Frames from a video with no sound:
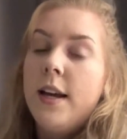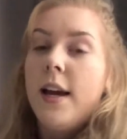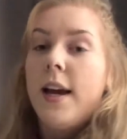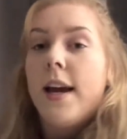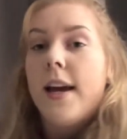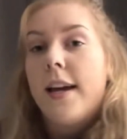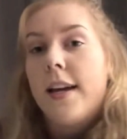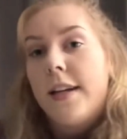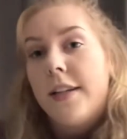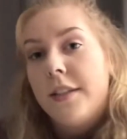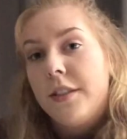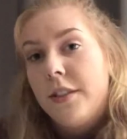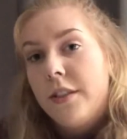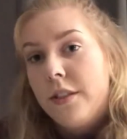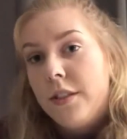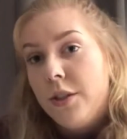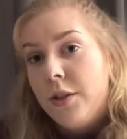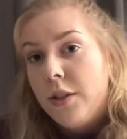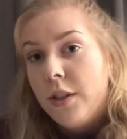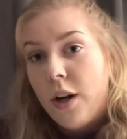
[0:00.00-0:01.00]
And
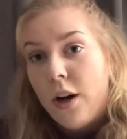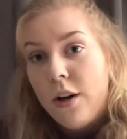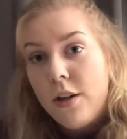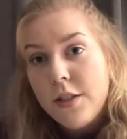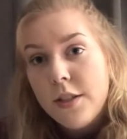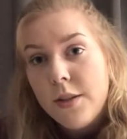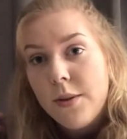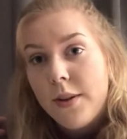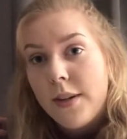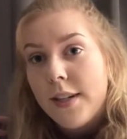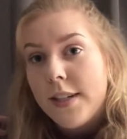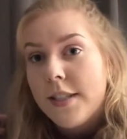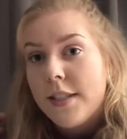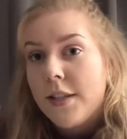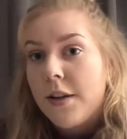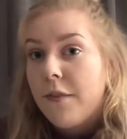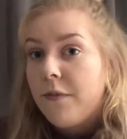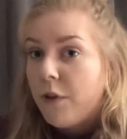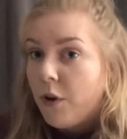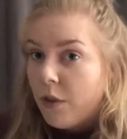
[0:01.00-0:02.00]
you can also always
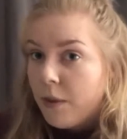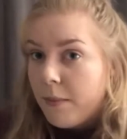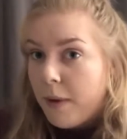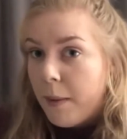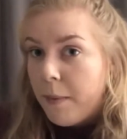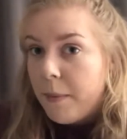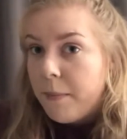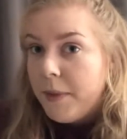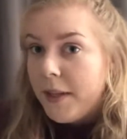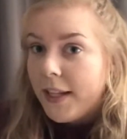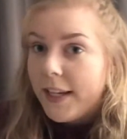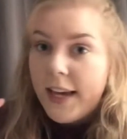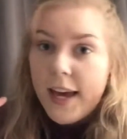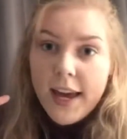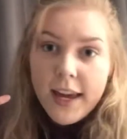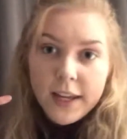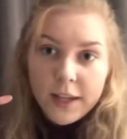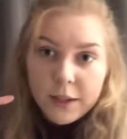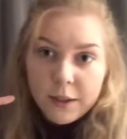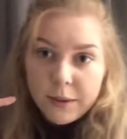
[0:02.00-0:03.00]
phone them up and be like,
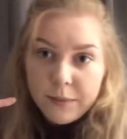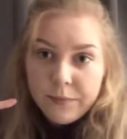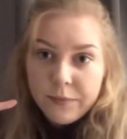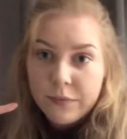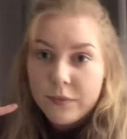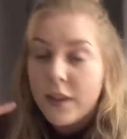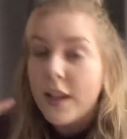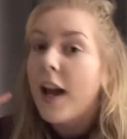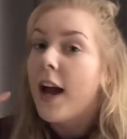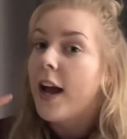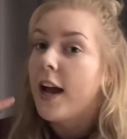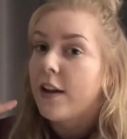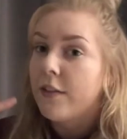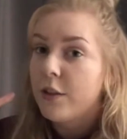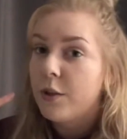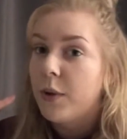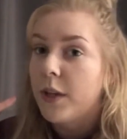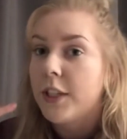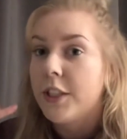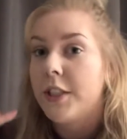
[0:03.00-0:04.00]
hey, I have a
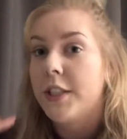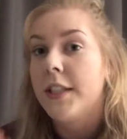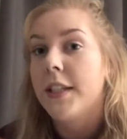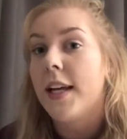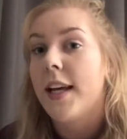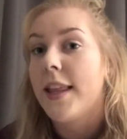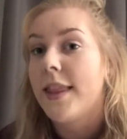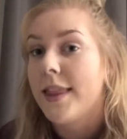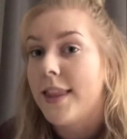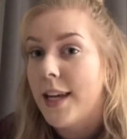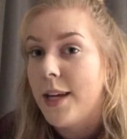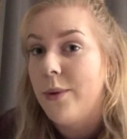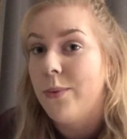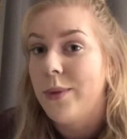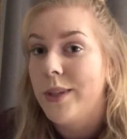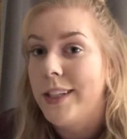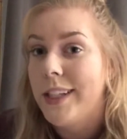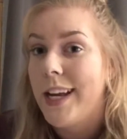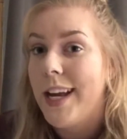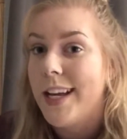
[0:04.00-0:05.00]
question, and they
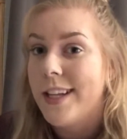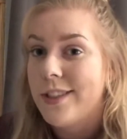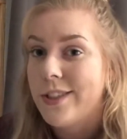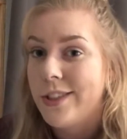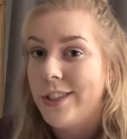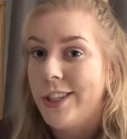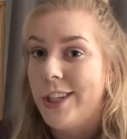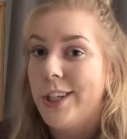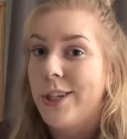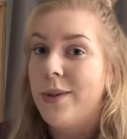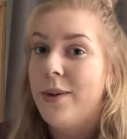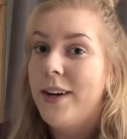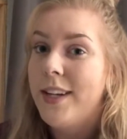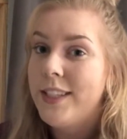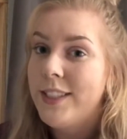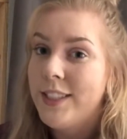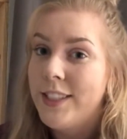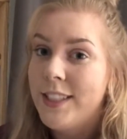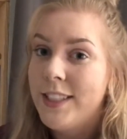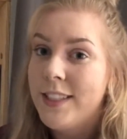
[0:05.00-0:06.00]
will answer your
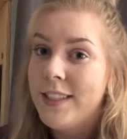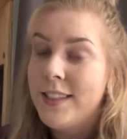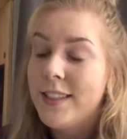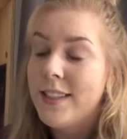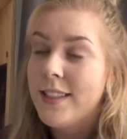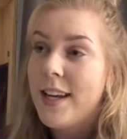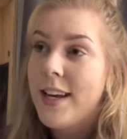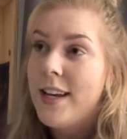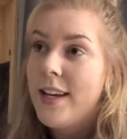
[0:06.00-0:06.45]
questions.